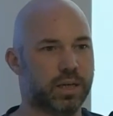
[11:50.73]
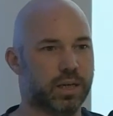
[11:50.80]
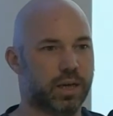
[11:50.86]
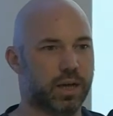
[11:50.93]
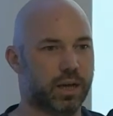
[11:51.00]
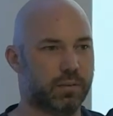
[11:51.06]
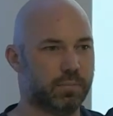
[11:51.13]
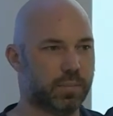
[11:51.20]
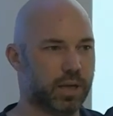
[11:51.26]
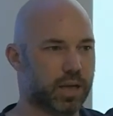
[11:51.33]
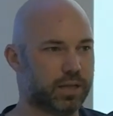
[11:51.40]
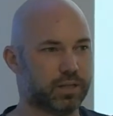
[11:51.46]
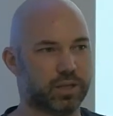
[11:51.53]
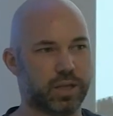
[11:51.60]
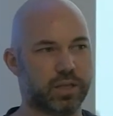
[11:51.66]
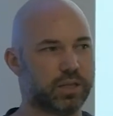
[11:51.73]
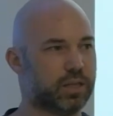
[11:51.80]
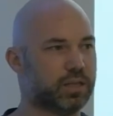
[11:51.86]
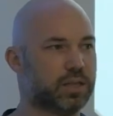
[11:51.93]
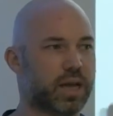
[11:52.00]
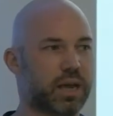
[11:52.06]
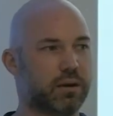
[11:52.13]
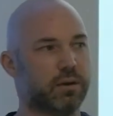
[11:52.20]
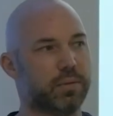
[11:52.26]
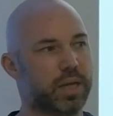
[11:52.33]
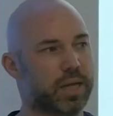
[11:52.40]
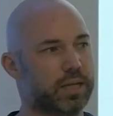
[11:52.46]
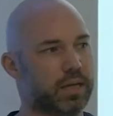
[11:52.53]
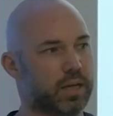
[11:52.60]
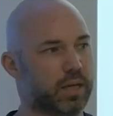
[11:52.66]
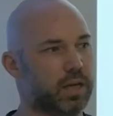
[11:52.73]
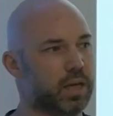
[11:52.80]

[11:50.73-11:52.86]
And it's a terrible idea.